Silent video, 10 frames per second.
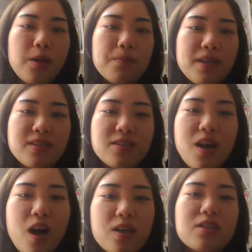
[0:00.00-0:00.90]
must
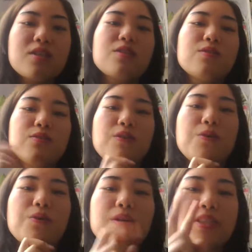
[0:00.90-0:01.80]
talk
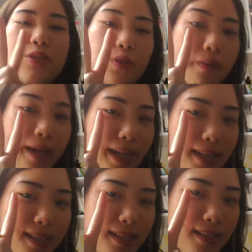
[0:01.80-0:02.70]
for 2
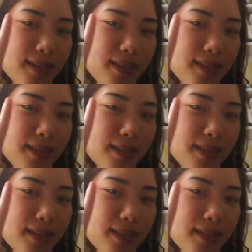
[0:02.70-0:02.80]
minutes.